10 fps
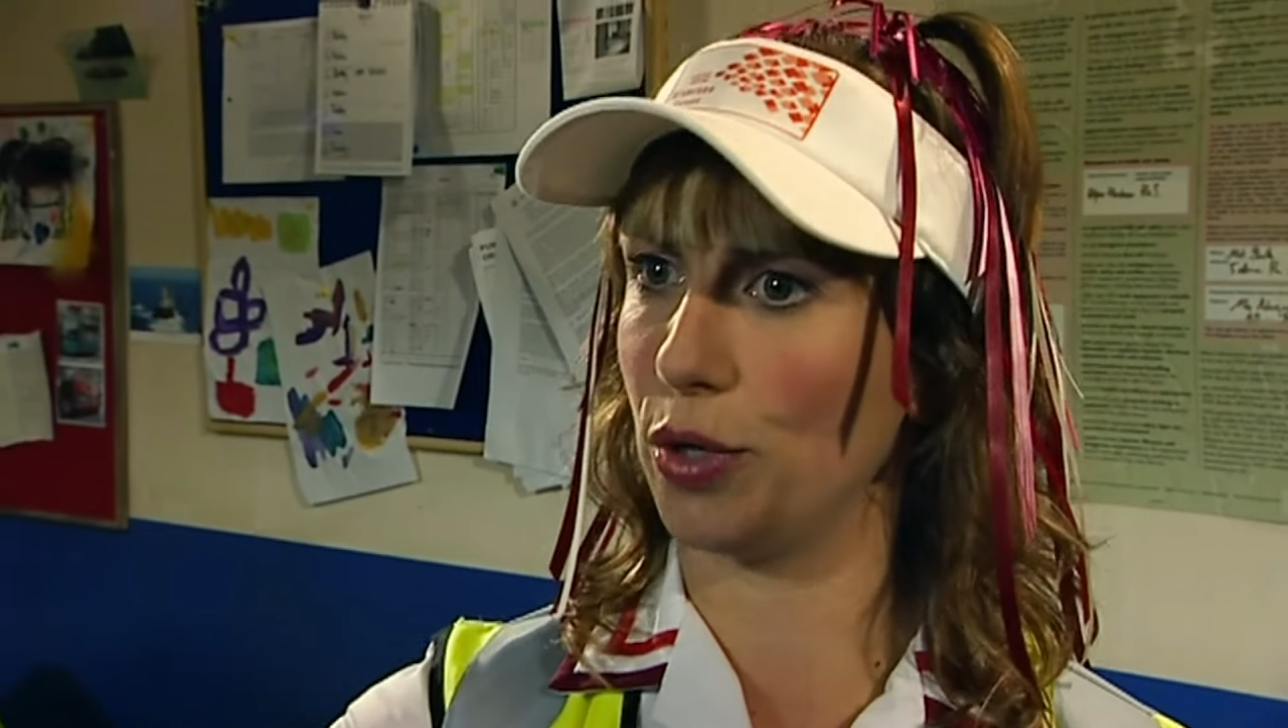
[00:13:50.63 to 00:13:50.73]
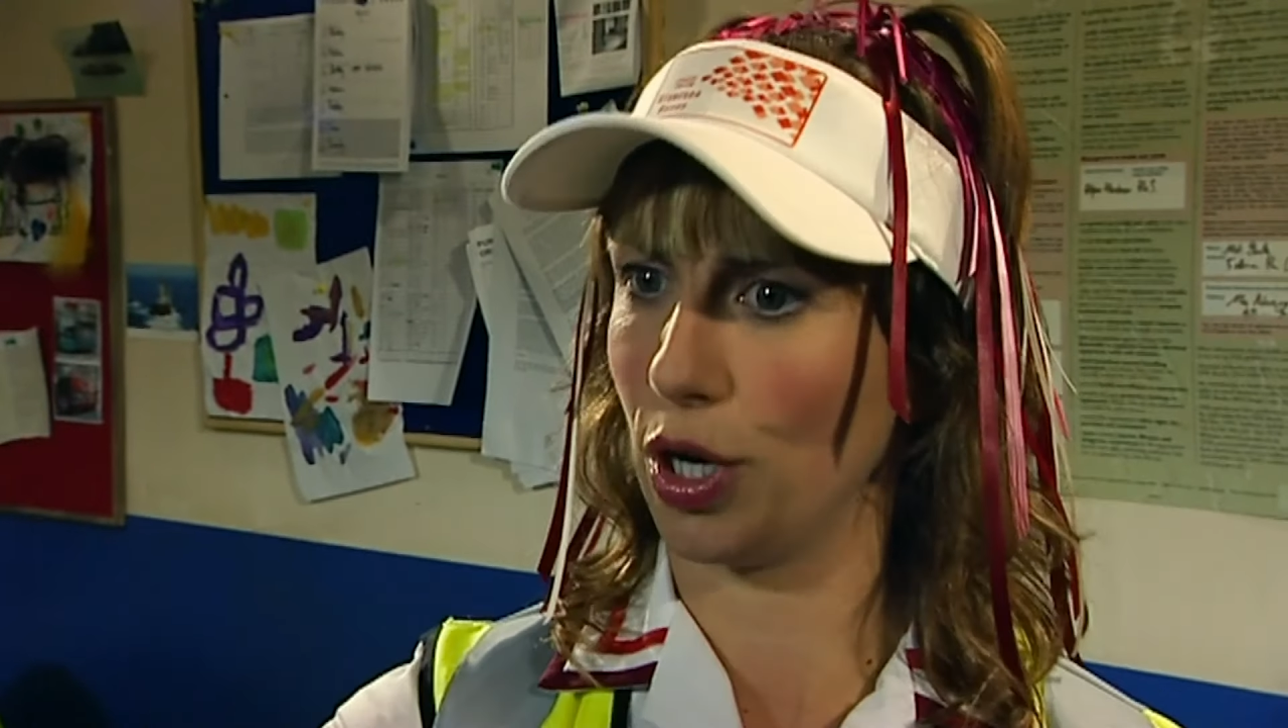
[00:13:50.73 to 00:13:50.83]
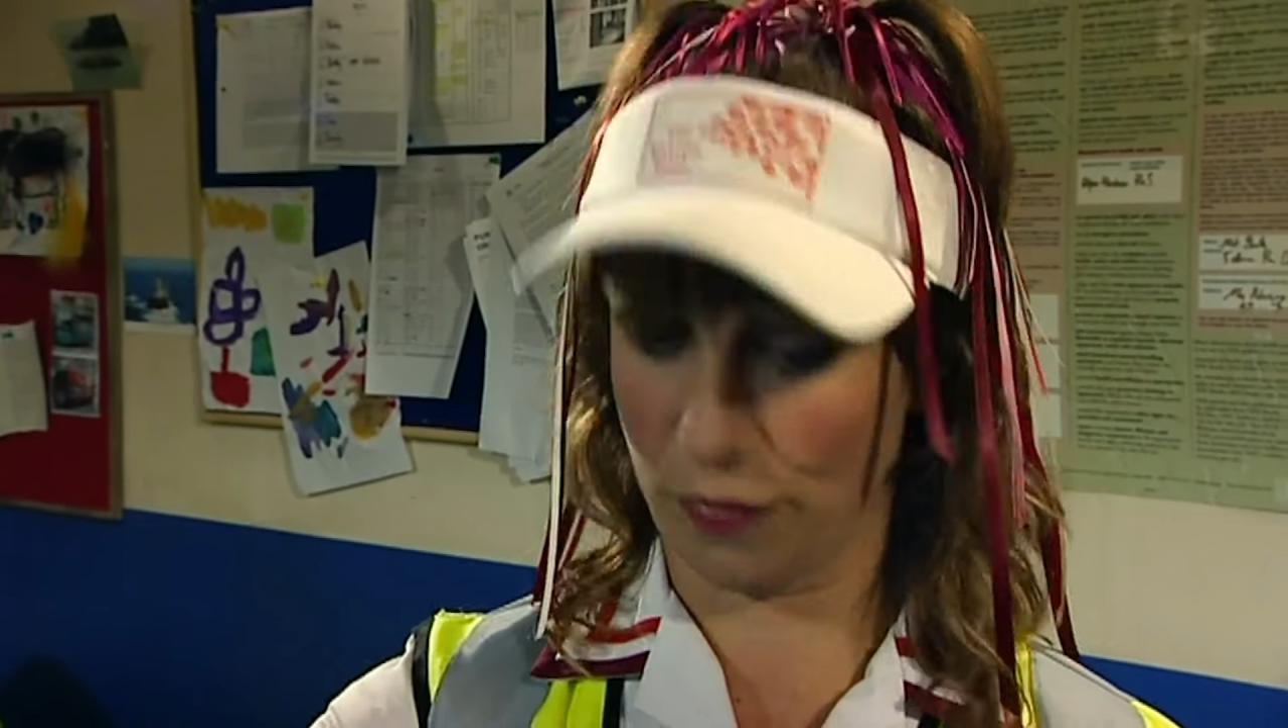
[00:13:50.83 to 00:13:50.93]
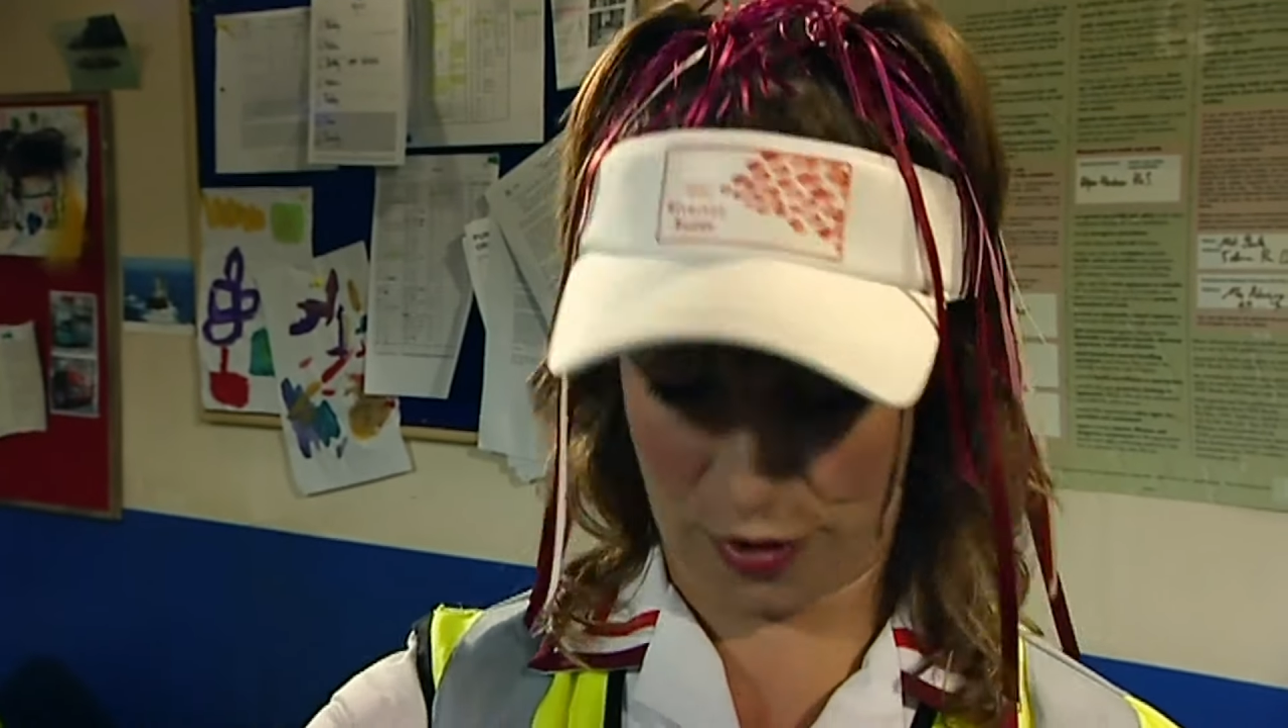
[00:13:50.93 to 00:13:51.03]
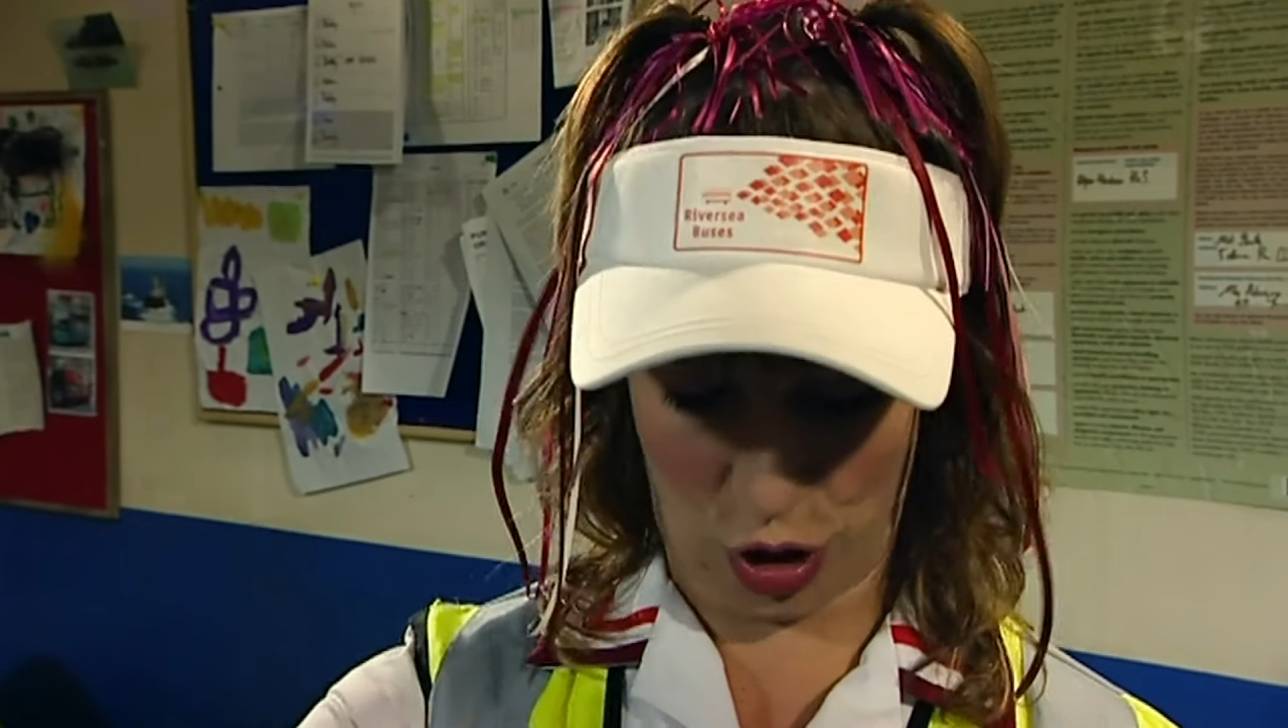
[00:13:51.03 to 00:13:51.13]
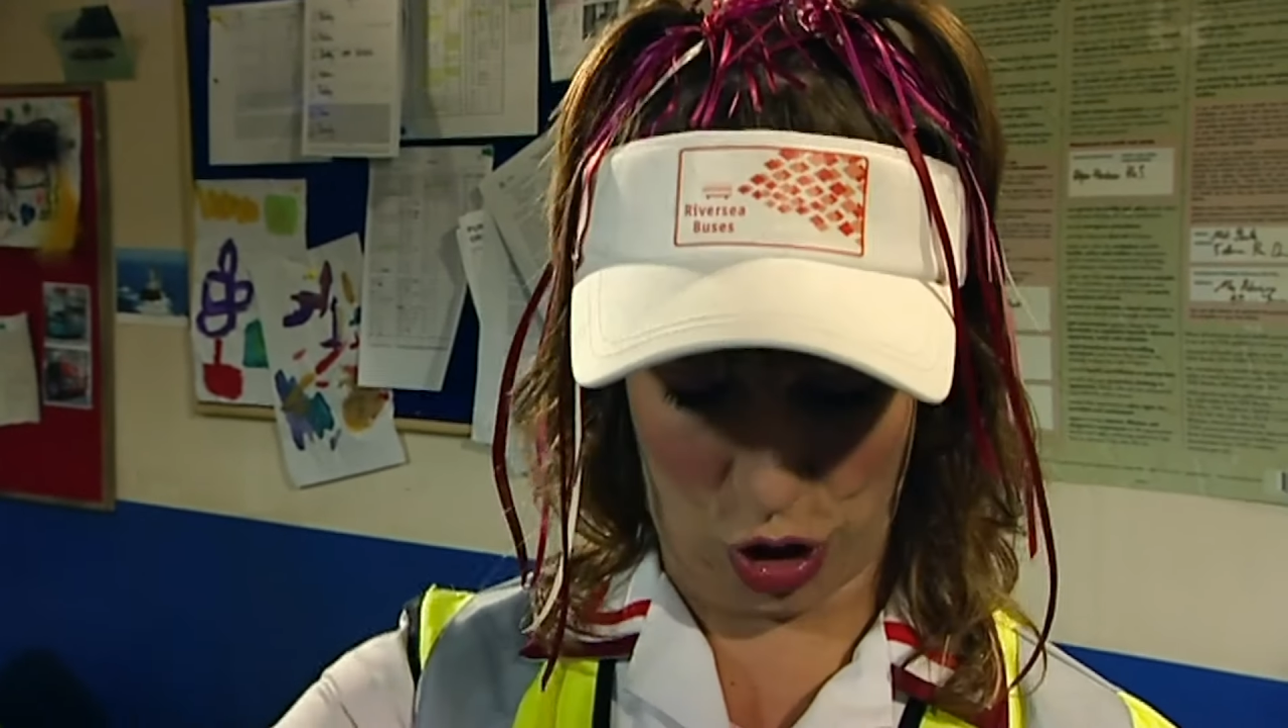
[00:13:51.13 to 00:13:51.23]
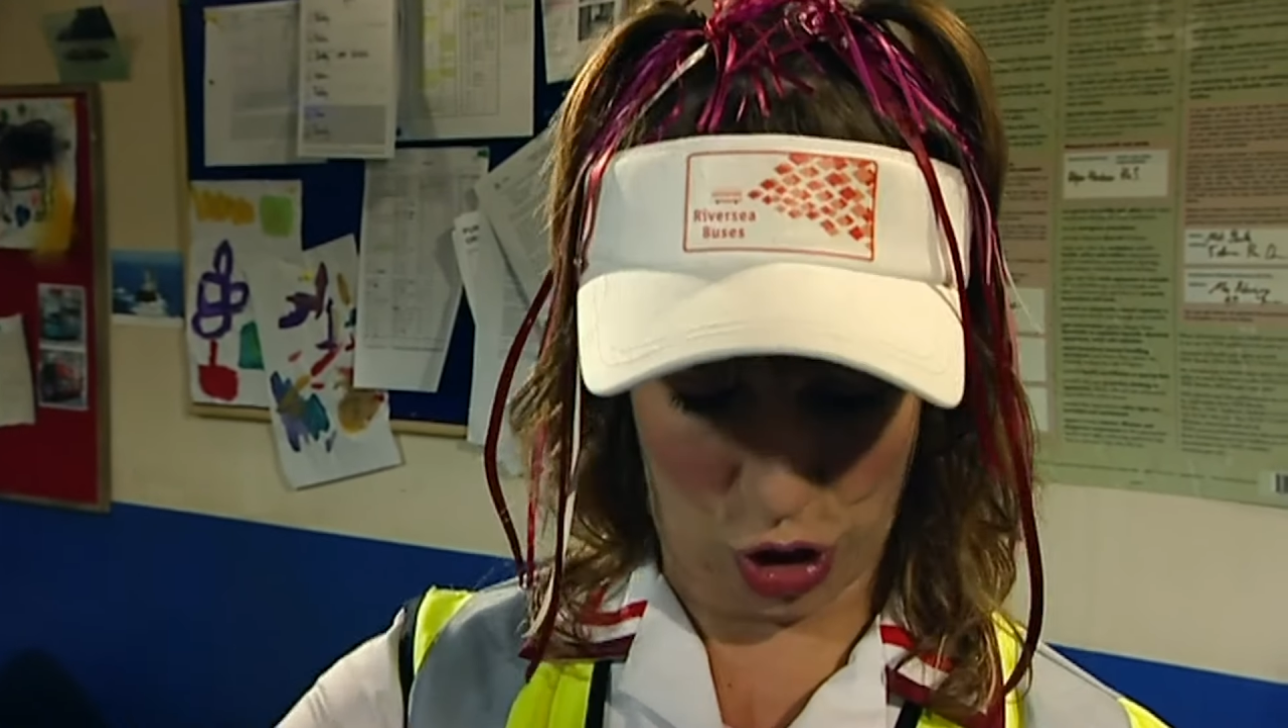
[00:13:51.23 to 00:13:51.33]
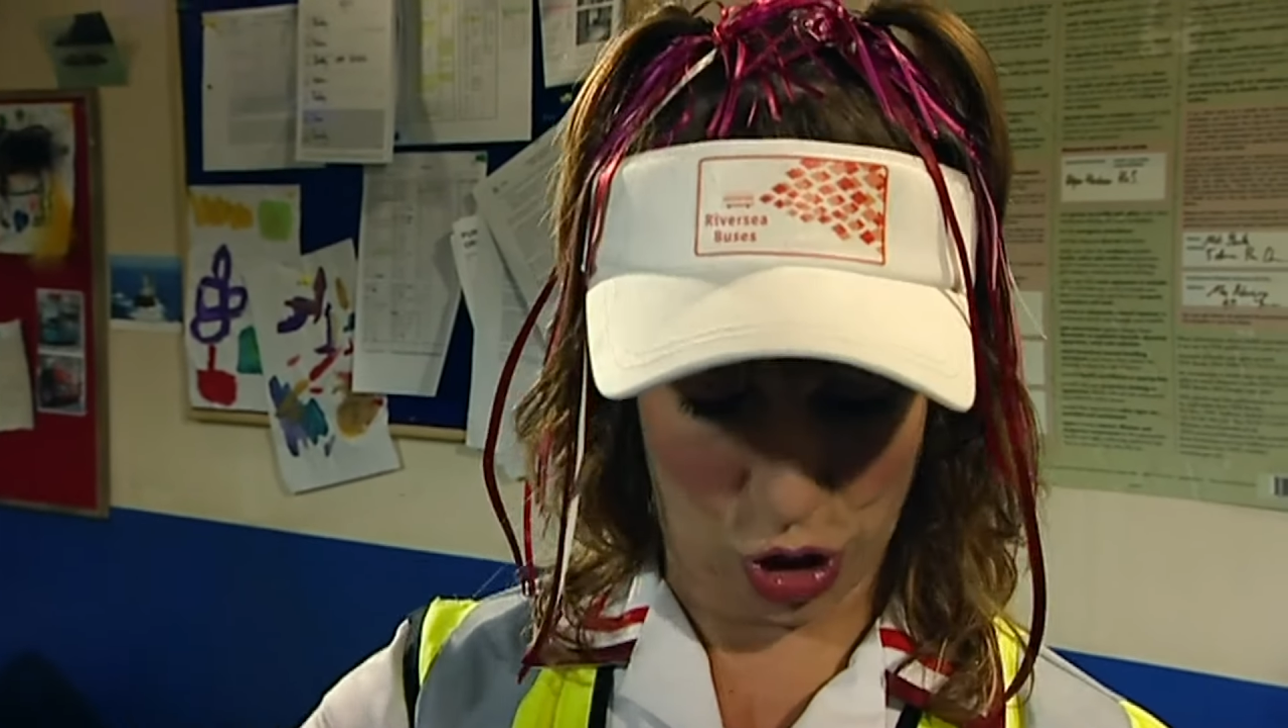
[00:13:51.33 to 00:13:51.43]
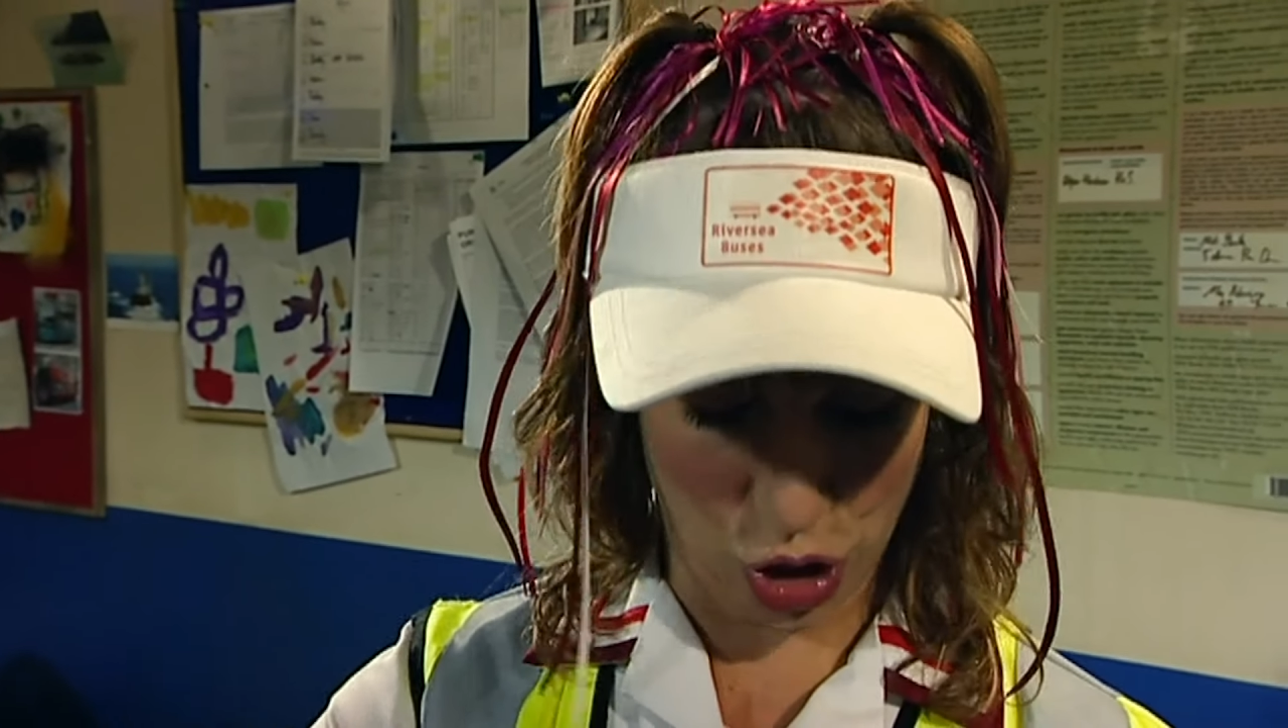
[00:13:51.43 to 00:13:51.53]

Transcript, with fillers: gloves.